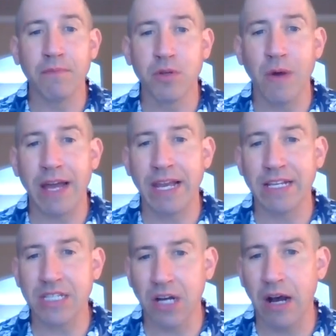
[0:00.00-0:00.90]
You had
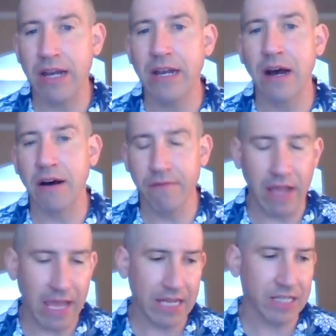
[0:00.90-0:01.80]
a ton of
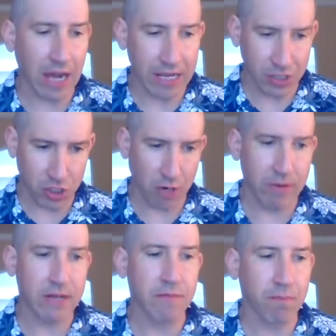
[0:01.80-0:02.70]

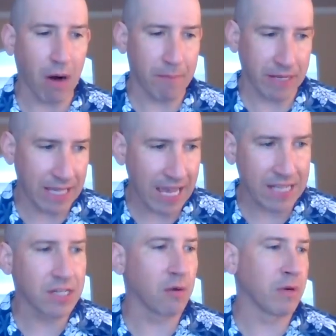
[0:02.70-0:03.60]
anti-German
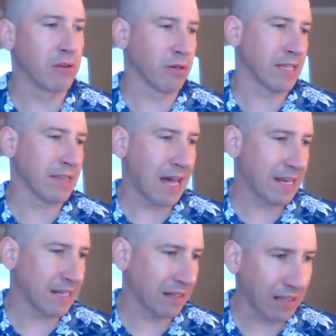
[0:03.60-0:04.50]
propaganda. We looked at
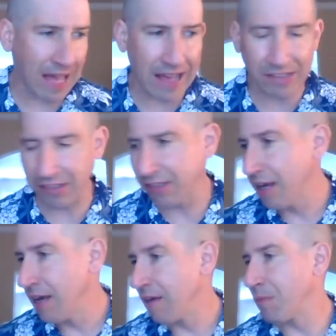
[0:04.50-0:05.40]
that in class.
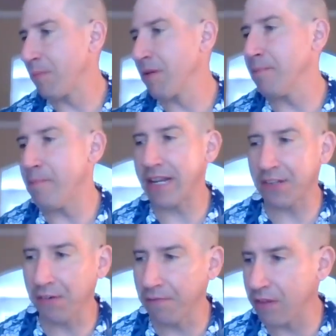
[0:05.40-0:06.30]
Remember the
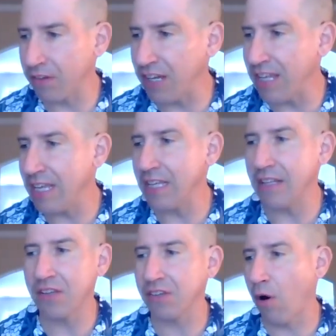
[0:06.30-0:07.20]
Menace of the
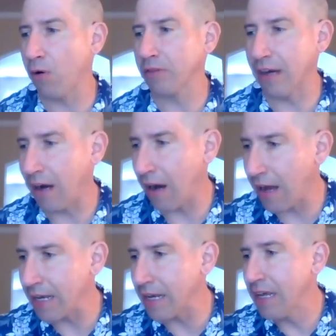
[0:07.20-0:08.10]
Seas, Halt the
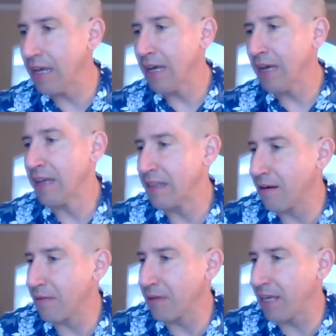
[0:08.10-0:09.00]
Hun.
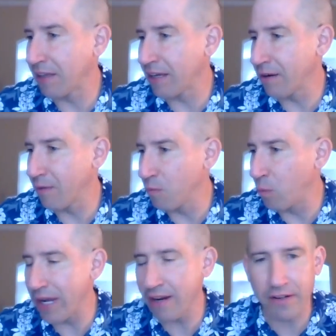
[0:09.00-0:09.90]
They're killing
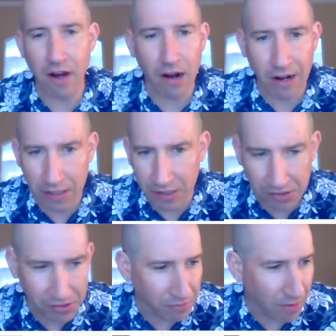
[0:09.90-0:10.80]
wiener
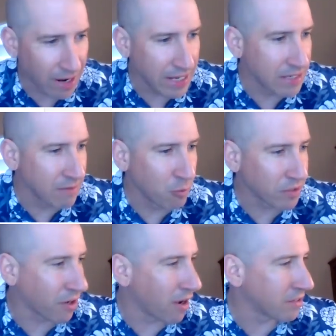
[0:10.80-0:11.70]
dogs, right?
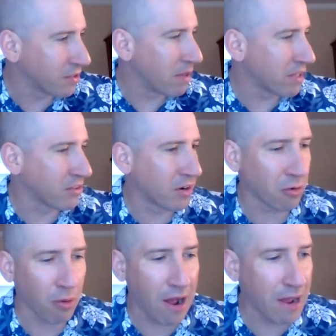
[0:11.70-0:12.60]
Wisconsin makes it a
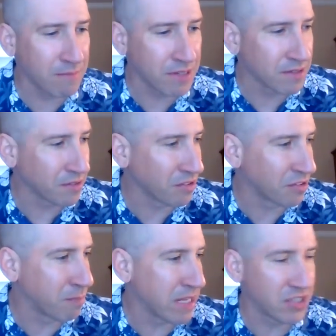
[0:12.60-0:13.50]
crime to
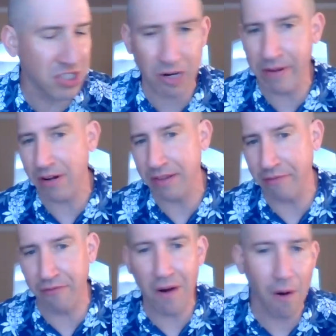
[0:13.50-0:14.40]
speak German on the
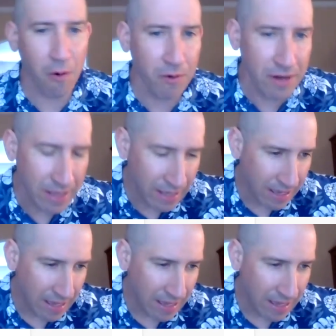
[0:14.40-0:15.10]
phone.